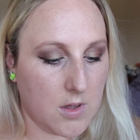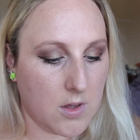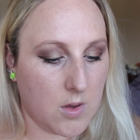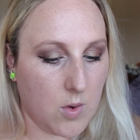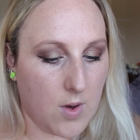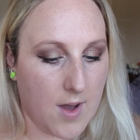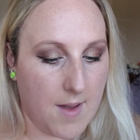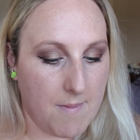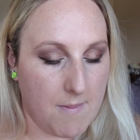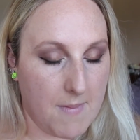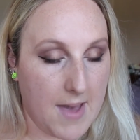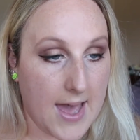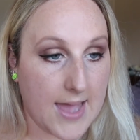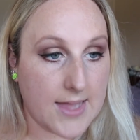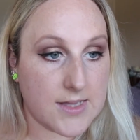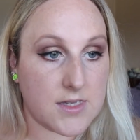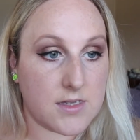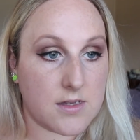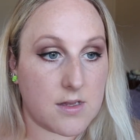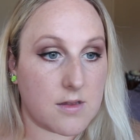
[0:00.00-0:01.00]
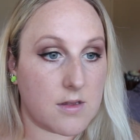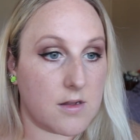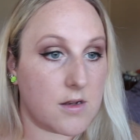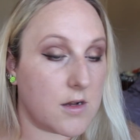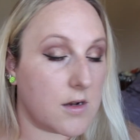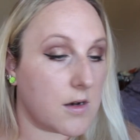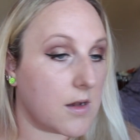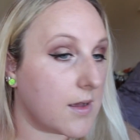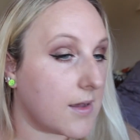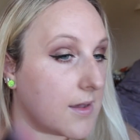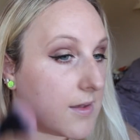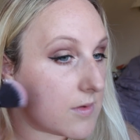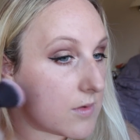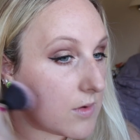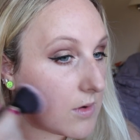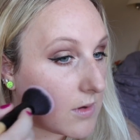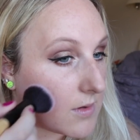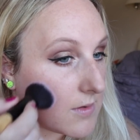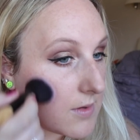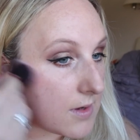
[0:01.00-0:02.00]
quite matte, doesn't look like it's
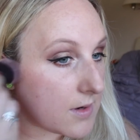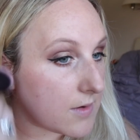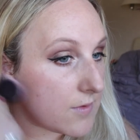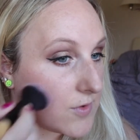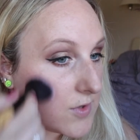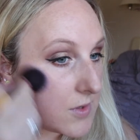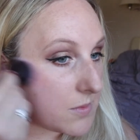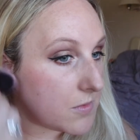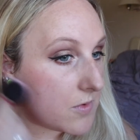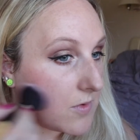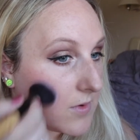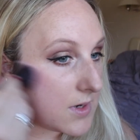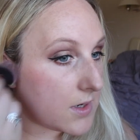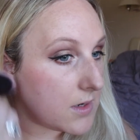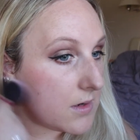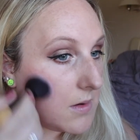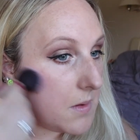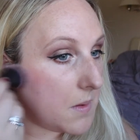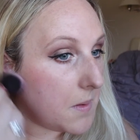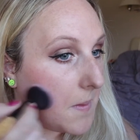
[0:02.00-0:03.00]
got a ton of shimmer in.